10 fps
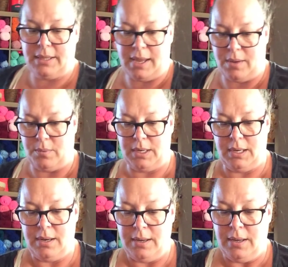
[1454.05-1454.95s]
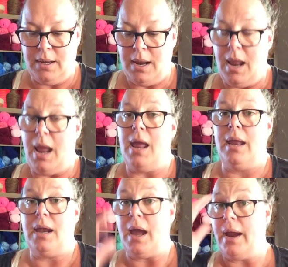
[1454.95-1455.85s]
in that one.
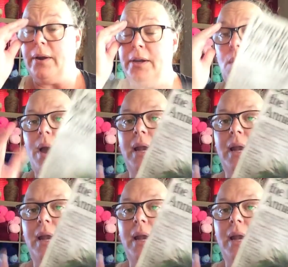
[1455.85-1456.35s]
And I already know